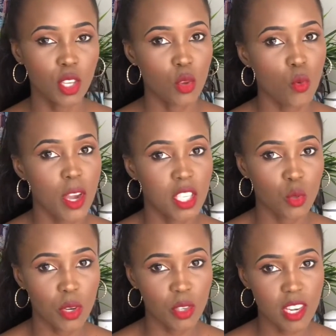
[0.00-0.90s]
so you watch
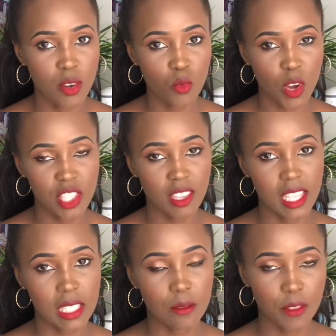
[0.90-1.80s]
it when you're done watching
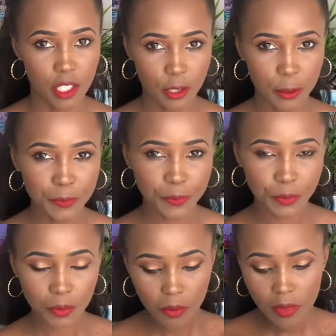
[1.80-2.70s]
this video.
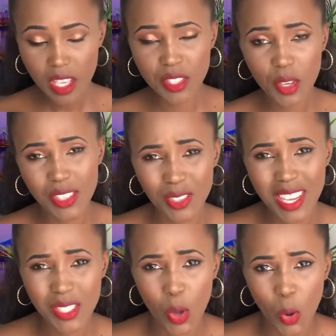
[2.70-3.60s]
So in
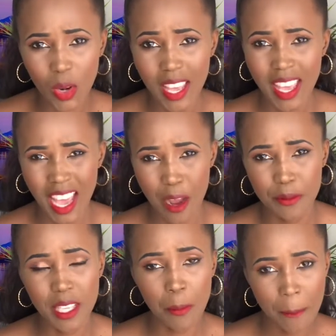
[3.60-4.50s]
today's haul, I
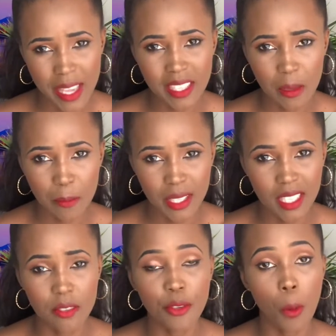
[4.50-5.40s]
have some amazing
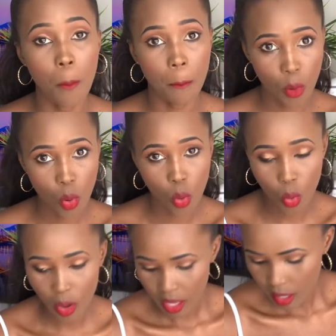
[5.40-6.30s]
pieces from
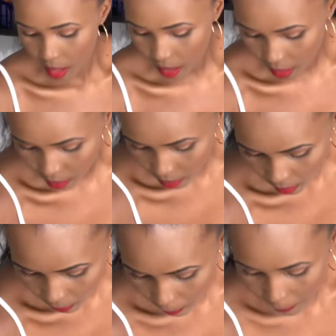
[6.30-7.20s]
Boohoo, and
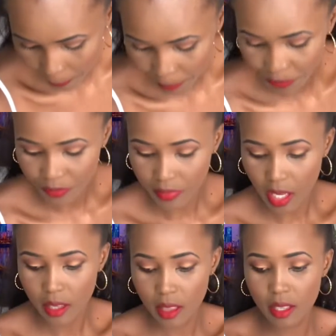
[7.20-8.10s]
um,
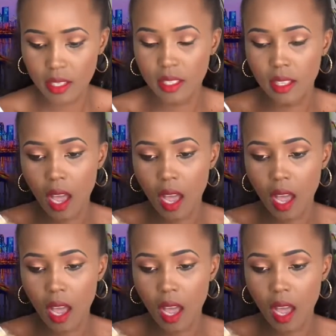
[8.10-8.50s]
this is